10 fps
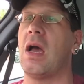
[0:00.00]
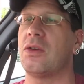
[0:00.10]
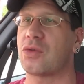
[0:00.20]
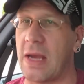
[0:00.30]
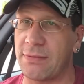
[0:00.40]

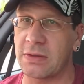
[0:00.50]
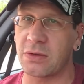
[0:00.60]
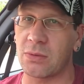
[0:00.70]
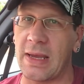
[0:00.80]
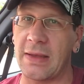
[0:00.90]
Traveling to
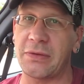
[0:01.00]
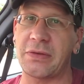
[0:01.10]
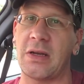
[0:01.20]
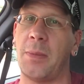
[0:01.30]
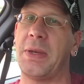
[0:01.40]
the res,
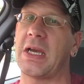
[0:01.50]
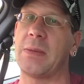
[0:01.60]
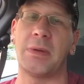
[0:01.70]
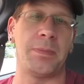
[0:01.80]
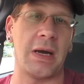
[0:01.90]
and I'll pick
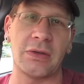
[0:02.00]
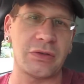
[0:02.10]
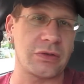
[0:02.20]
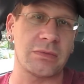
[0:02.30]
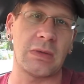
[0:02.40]
up a bunch